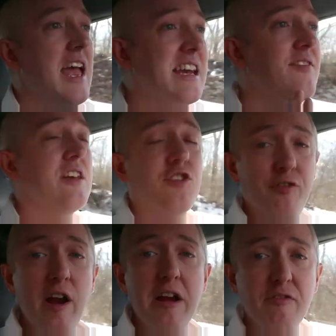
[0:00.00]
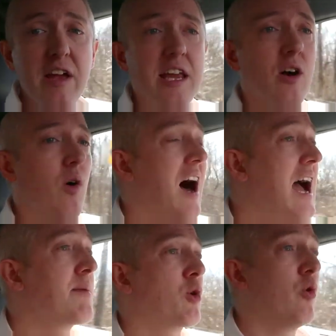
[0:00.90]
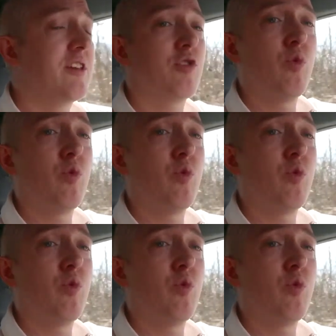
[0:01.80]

And in this very video, I am going